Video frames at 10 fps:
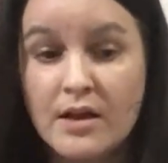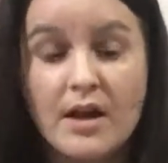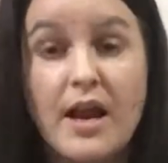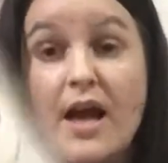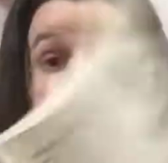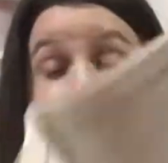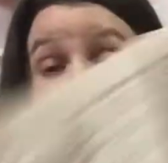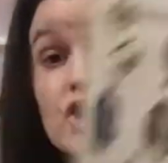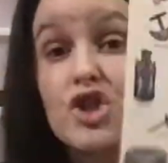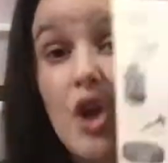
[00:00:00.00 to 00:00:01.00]
It has
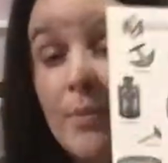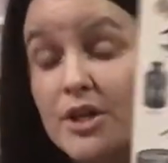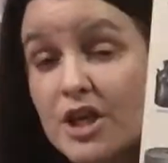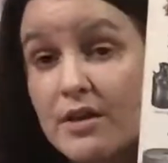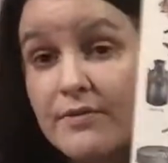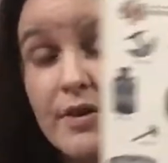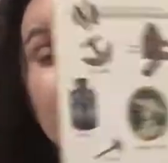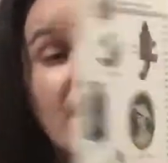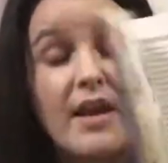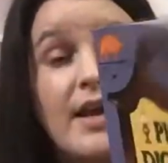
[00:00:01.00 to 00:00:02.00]
so much info
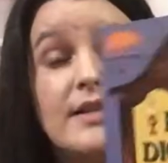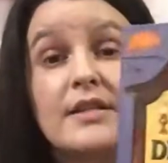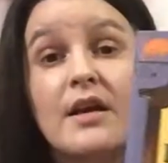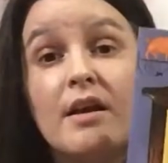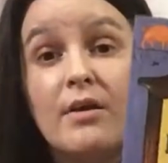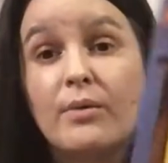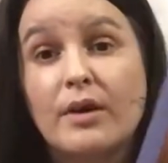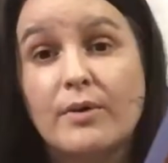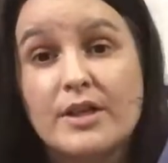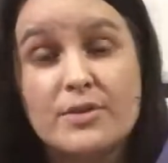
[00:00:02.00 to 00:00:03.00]
in it. We are
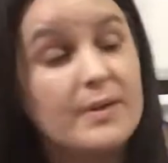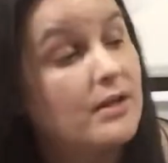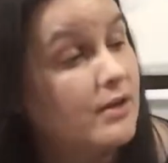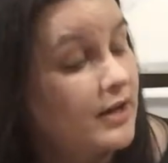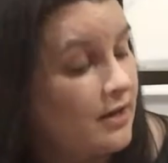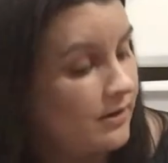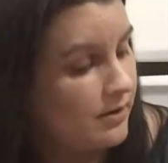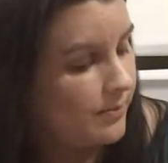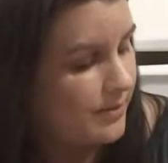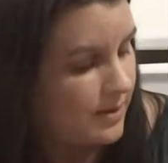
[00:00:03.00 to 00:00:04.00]
going to be learning a
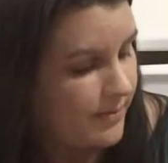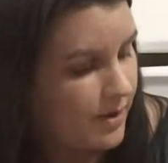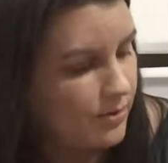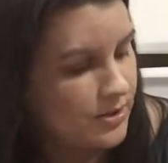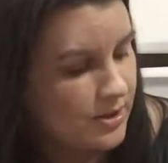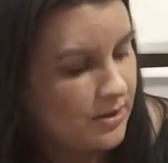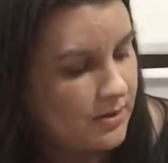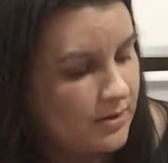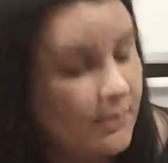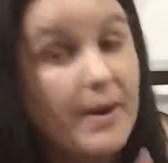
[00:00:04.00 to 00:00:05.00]
little bit about
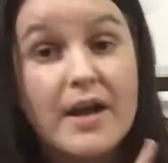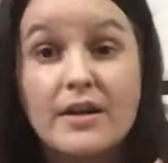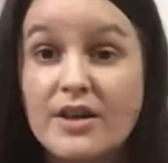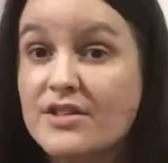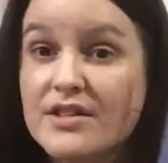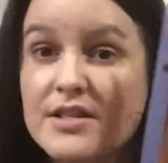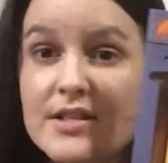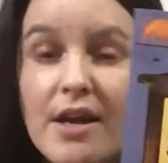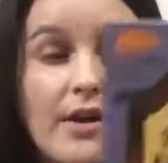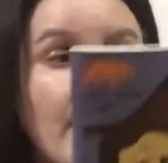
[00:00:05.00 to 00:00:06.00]
pioneers
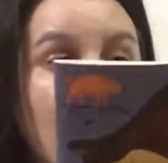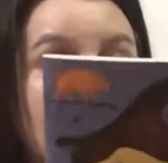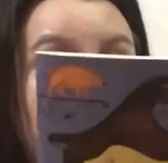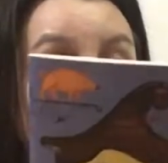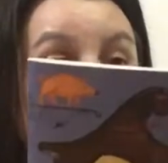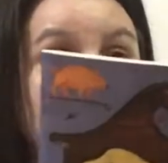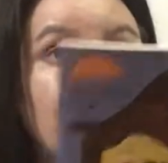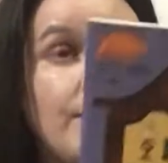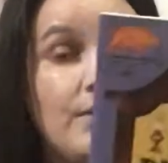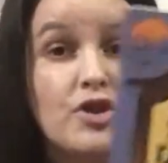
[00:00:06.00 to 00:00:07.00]
this year and then in the
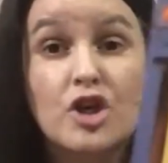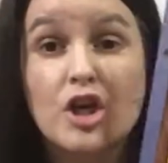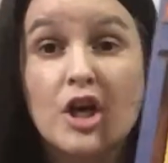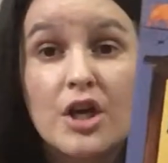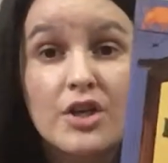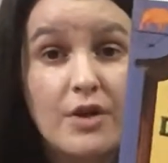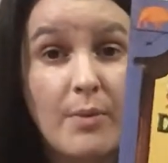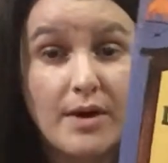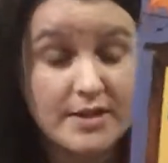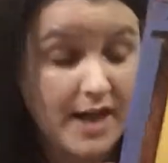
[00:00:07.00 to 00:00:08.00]
future, so I
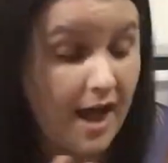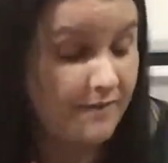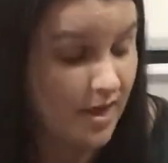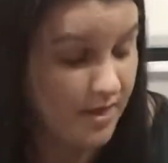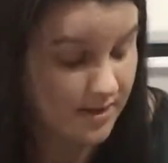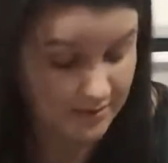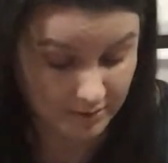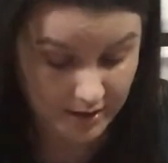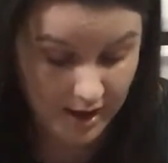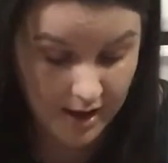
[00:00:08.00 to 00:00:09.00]
wanted to have this
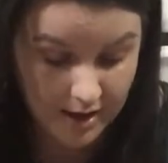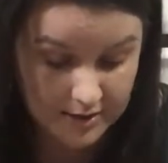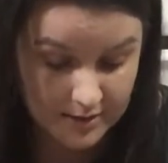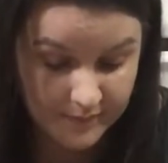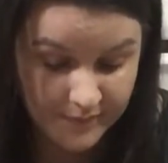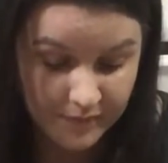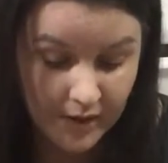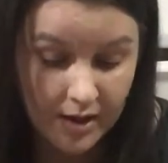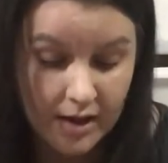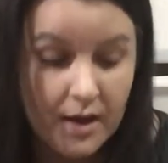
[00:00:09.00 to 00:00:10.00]
on hand.
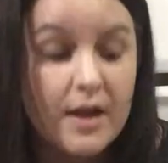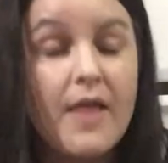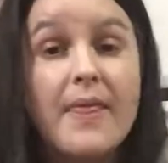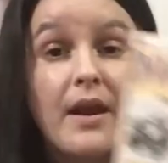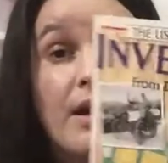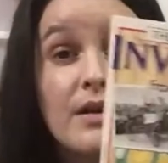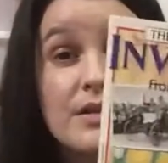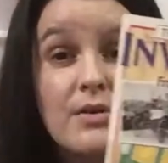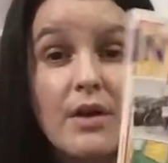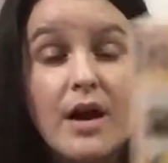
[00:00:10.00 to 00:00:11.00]
And then I
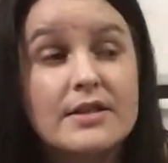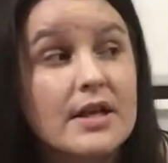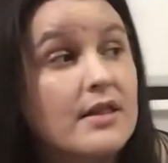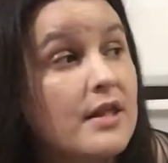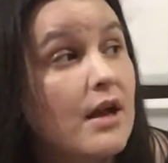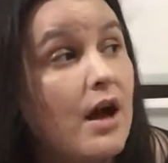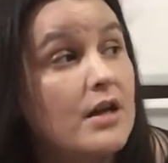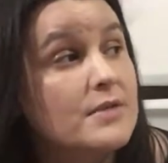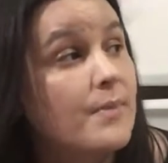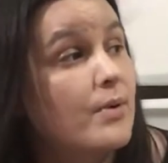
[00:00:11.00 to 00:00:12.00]
also got the
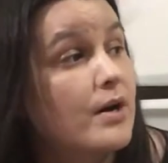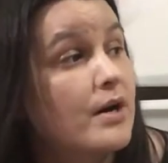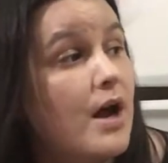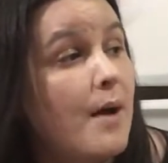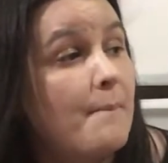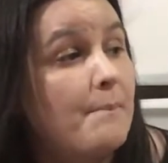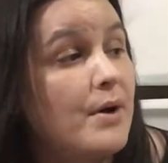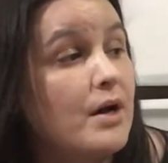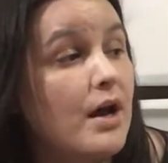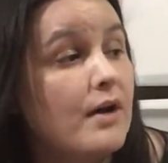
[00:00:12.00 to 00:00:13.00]
Osborne
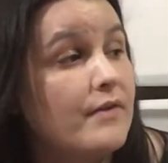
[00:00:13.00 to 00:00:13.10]
Book of